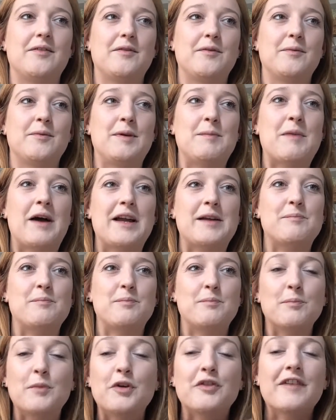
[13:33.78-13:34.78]
We may
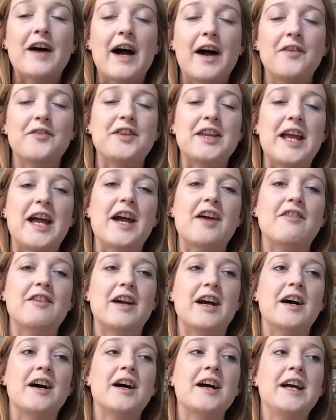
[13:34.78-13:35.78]
move out of the
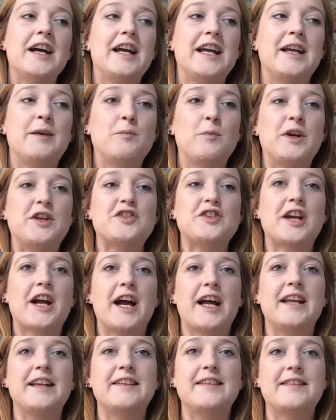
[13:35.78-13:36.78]
area, in which
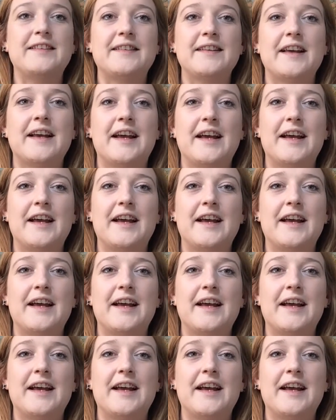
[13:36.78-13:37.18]
case,